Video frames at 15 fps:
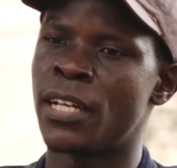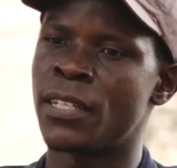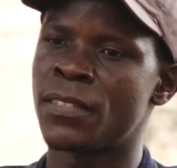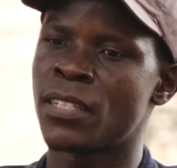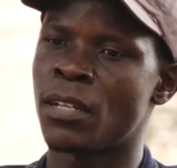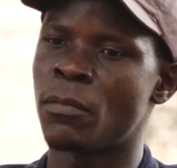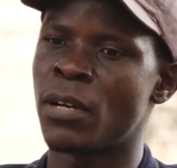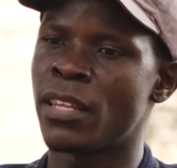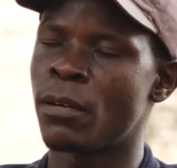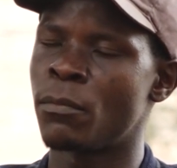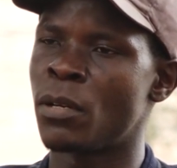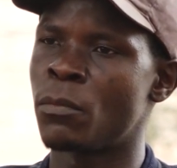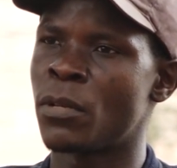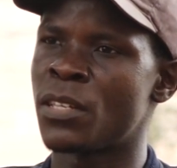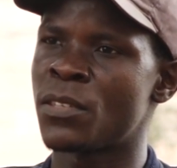some other
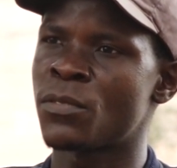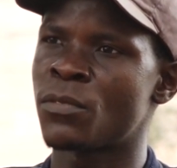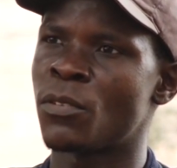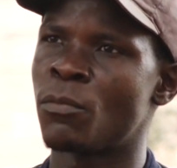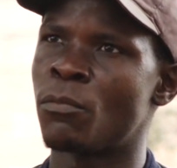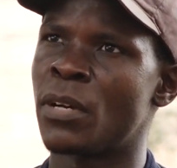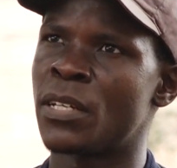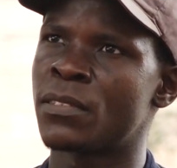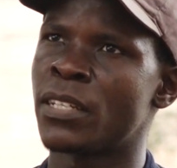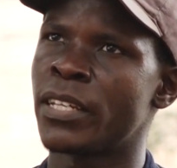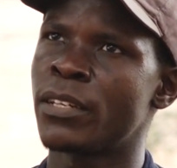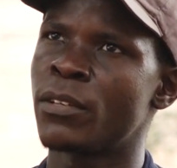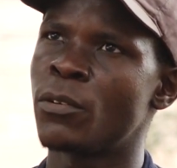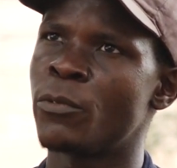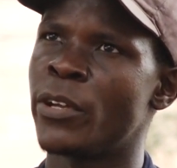members from
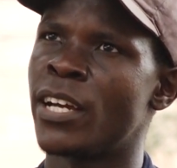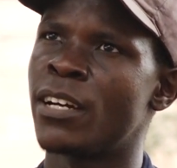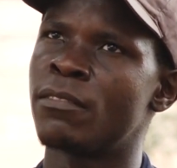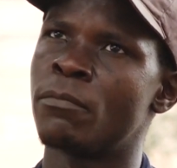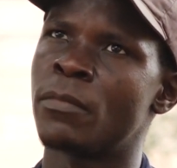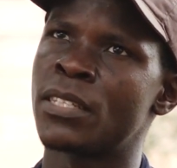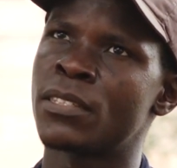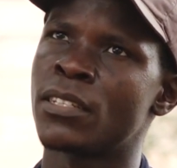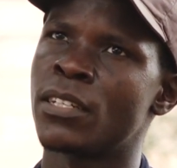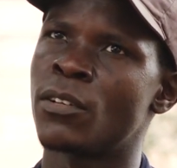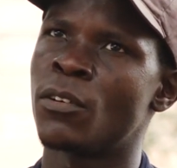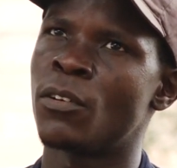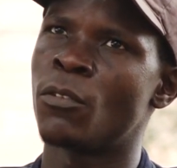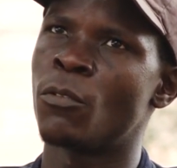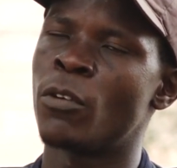Maseno. We have
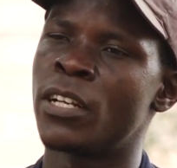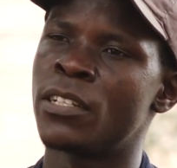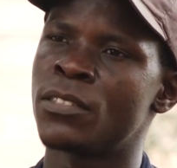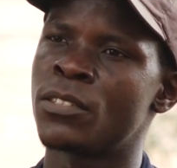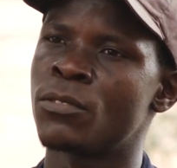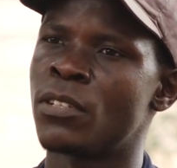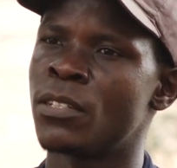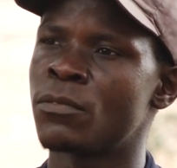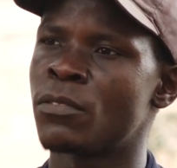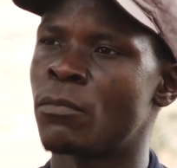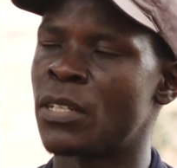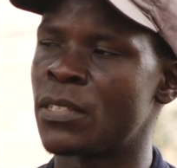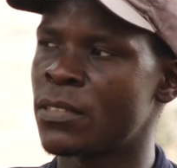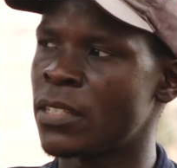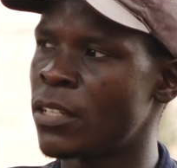Maseno, one student from
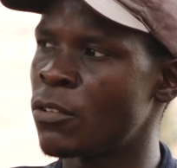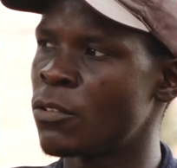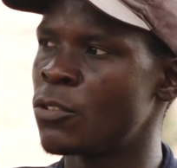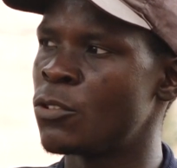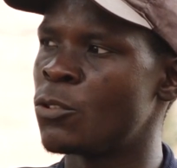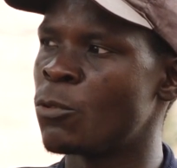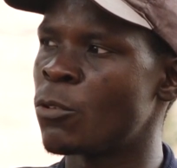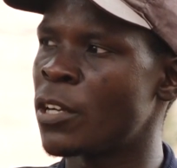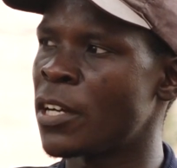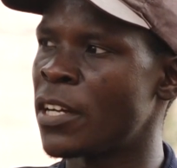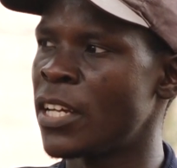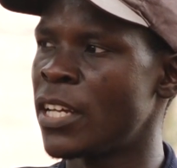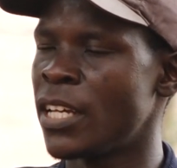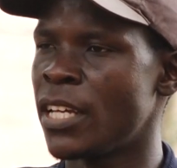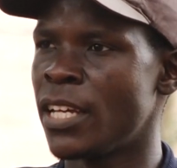Maseno, Chuka,
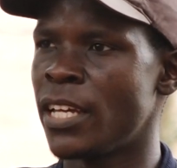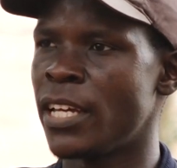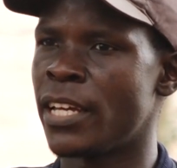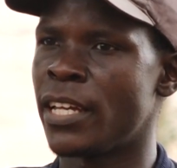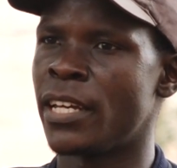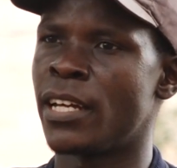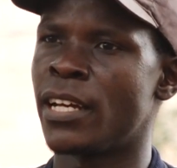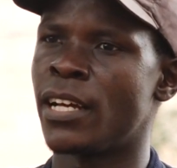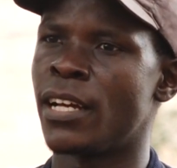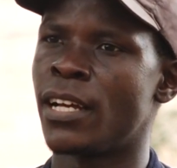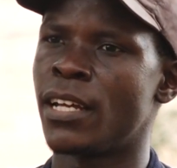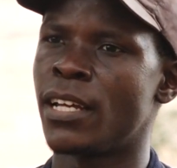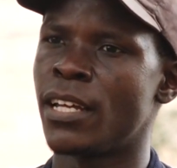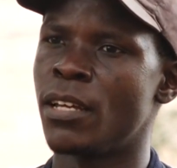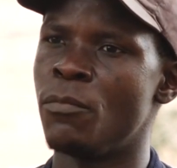and
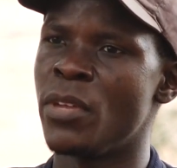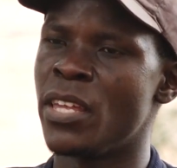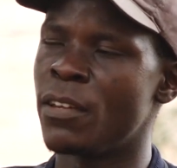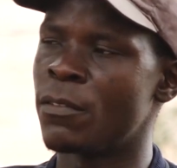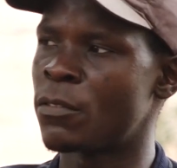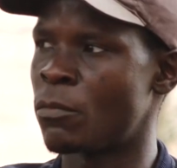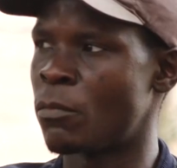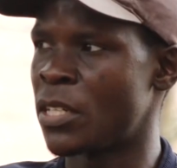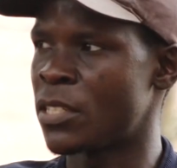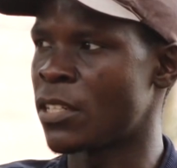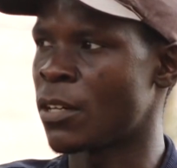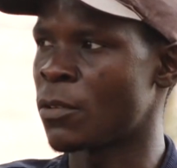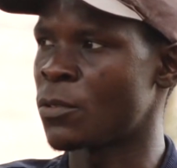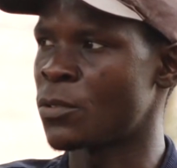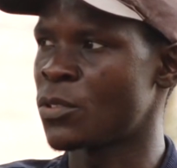me from
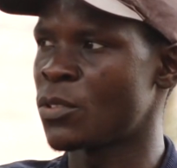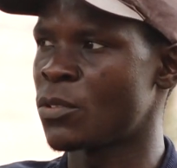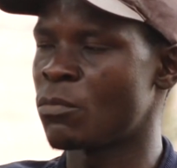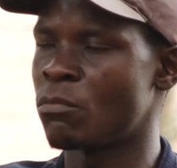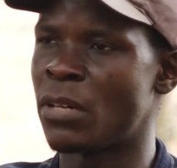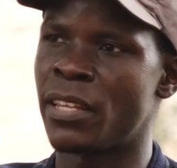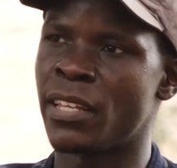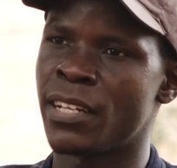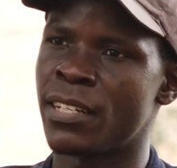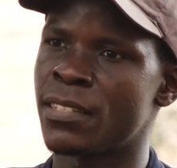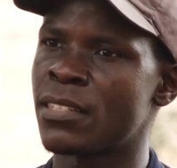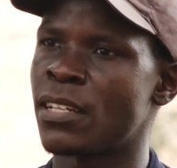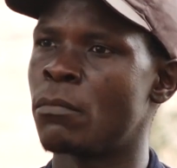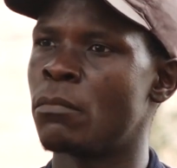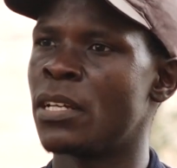Machakos, but the
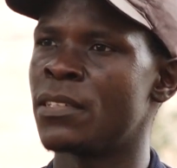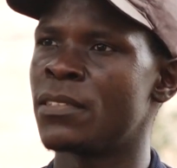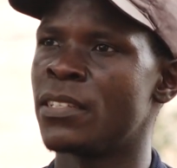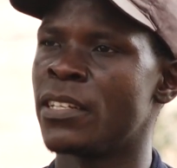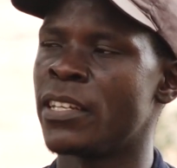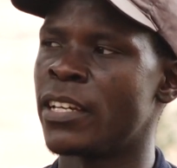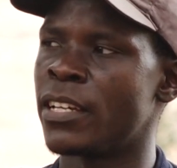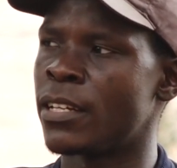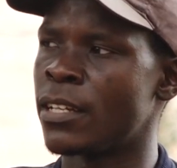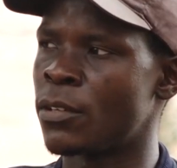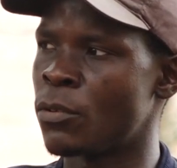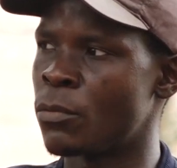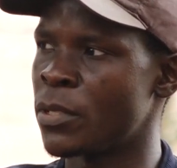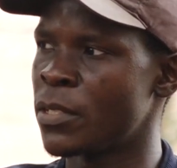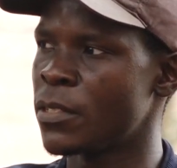rest are based here in
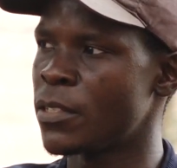Nairobi.